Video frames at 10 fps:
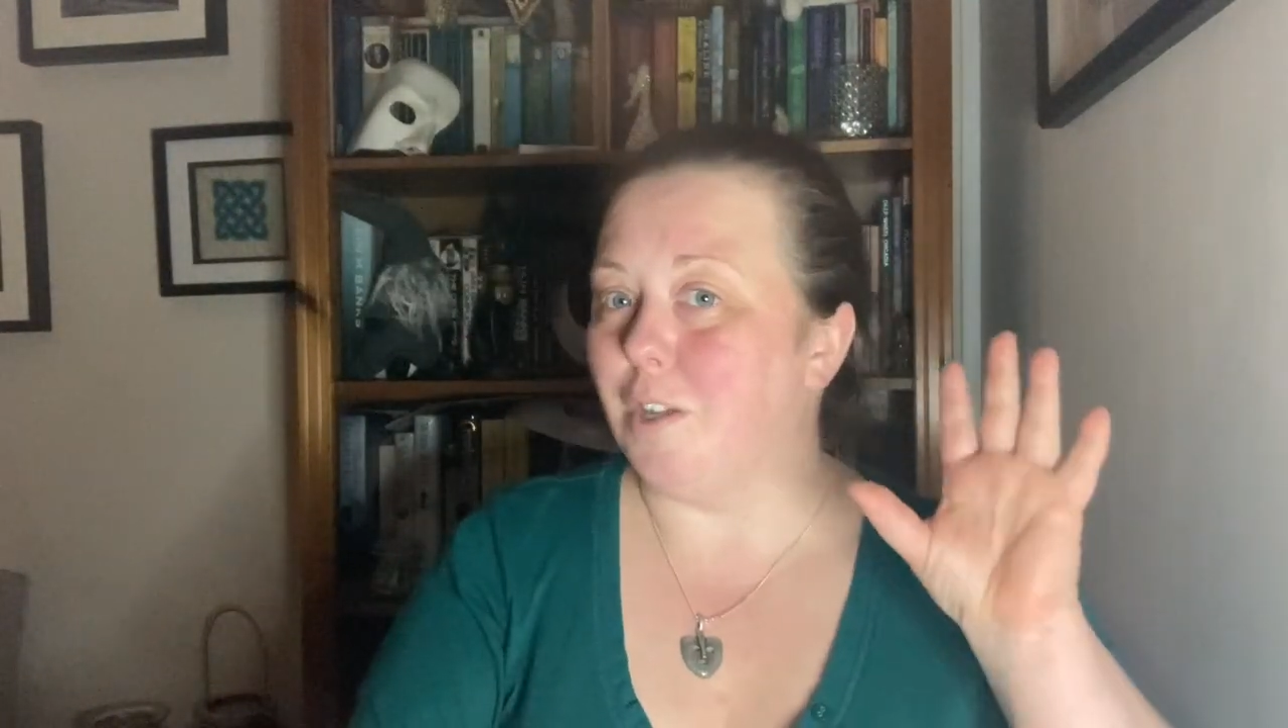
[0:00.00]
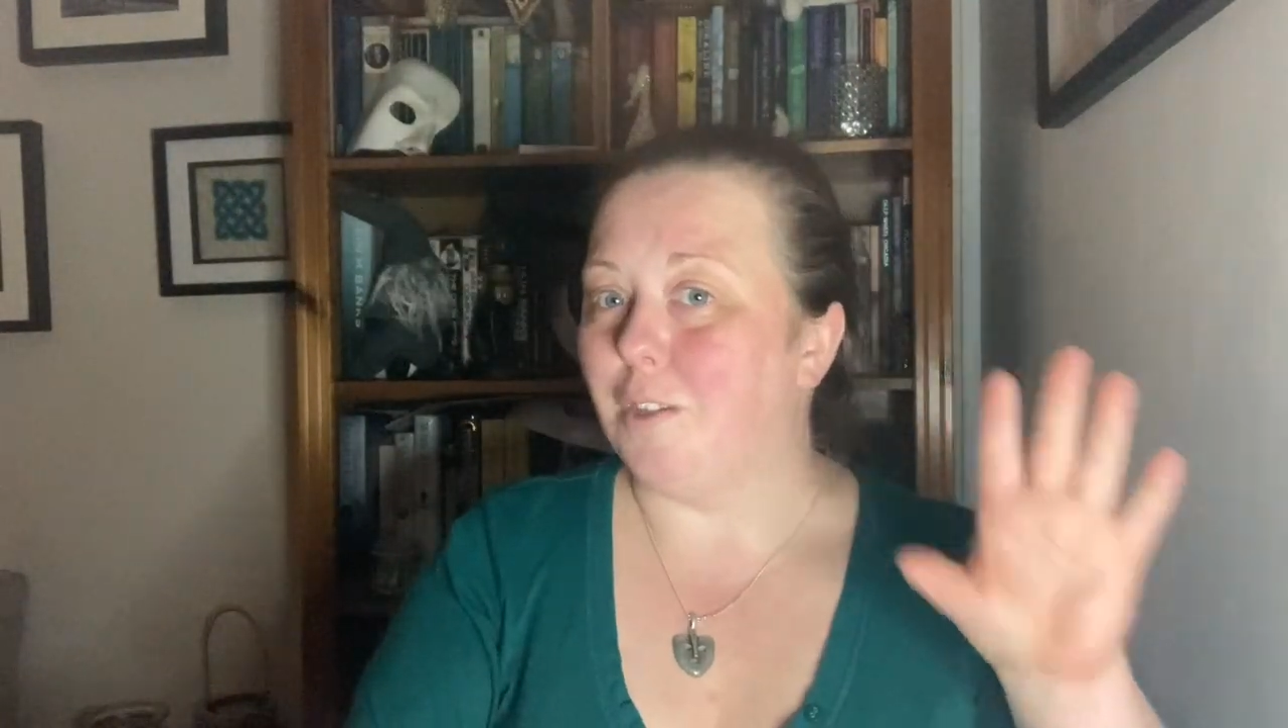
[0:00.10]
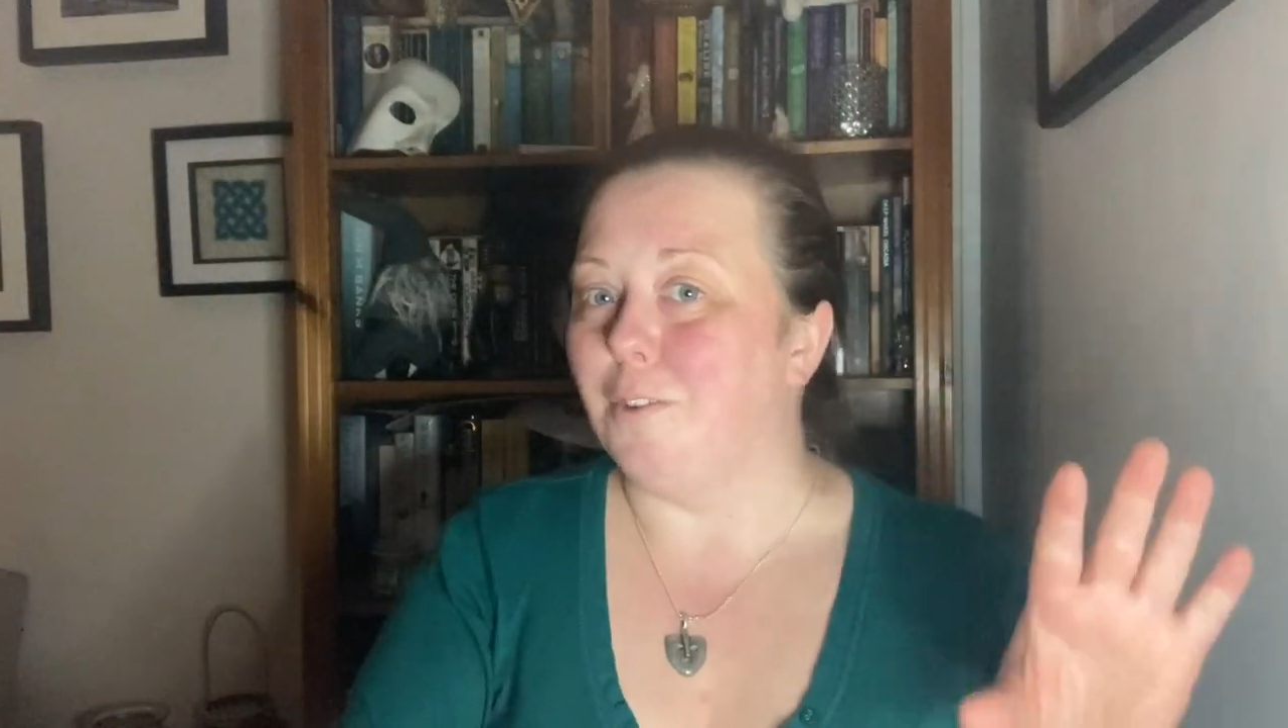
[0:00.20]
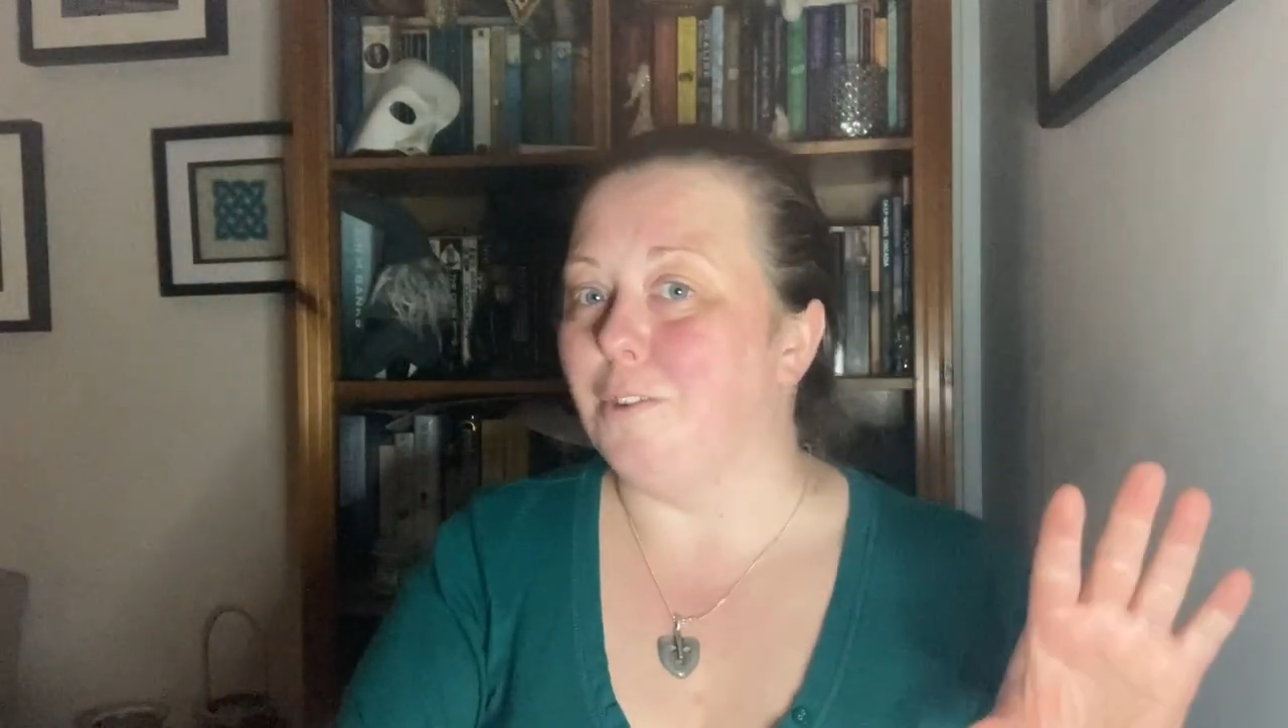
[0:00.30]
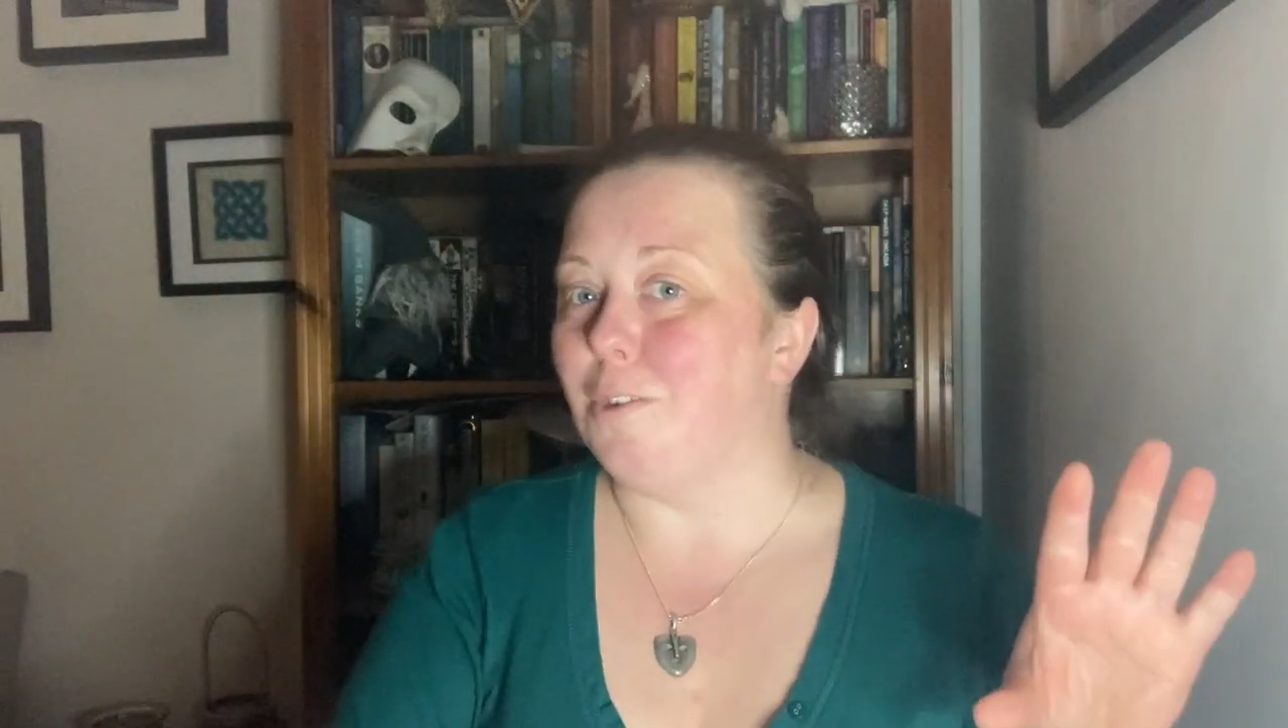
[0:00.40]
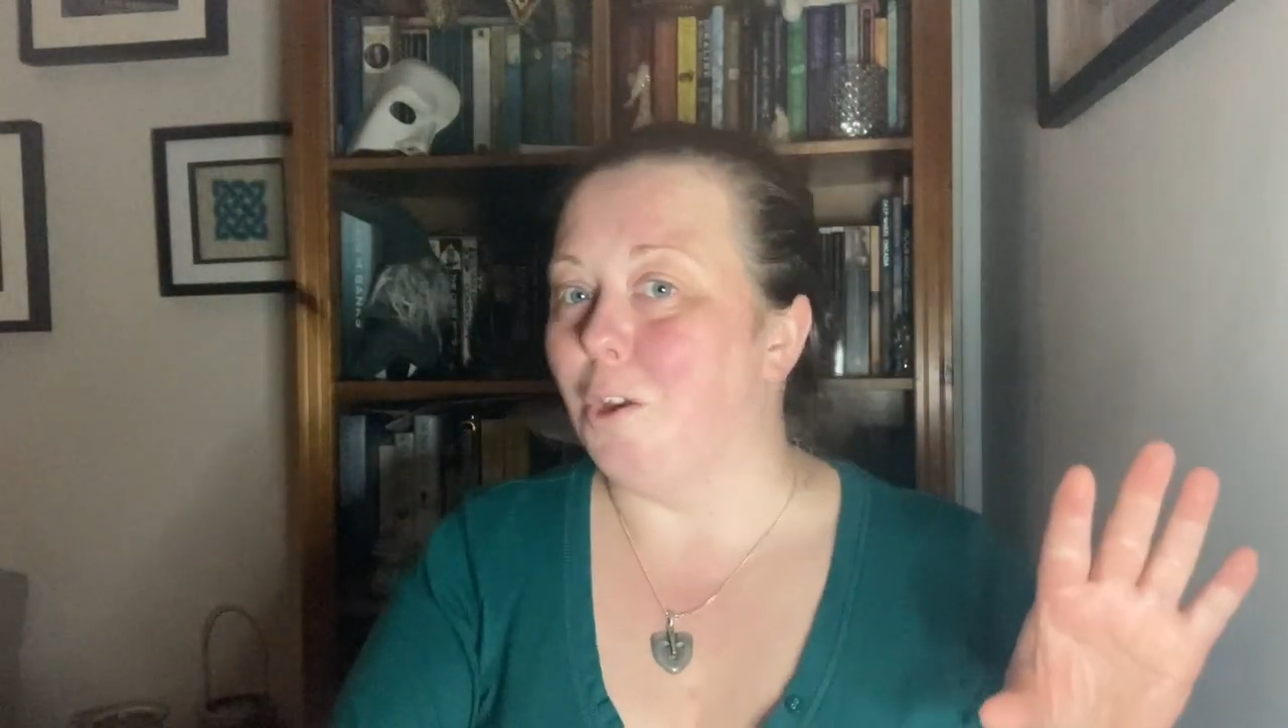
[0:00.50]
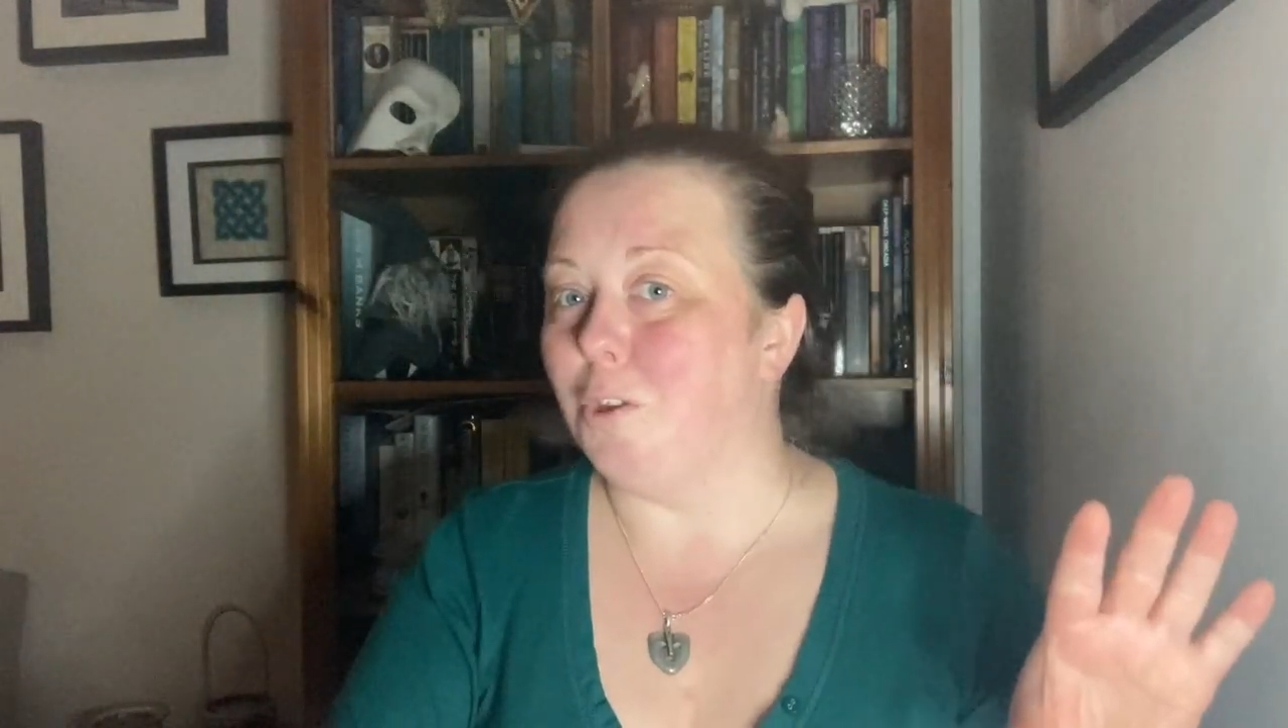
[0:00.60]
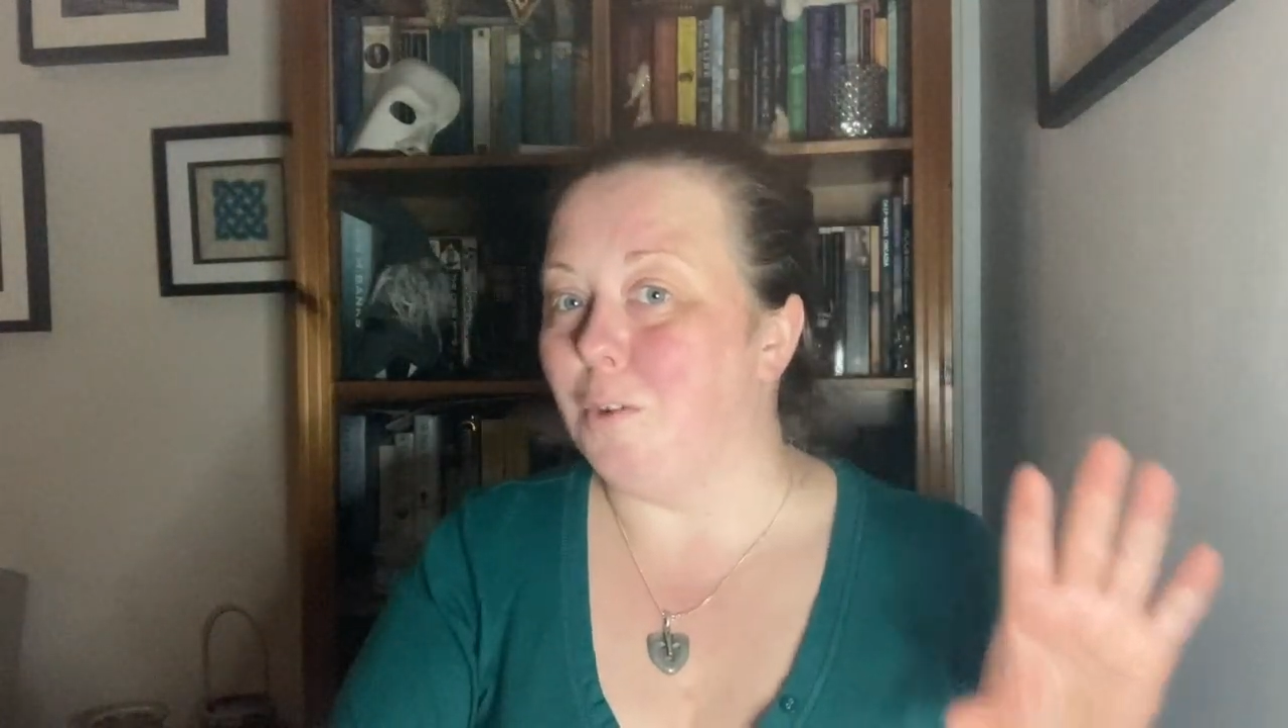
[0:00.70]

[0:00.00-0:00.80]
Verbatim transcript: down the south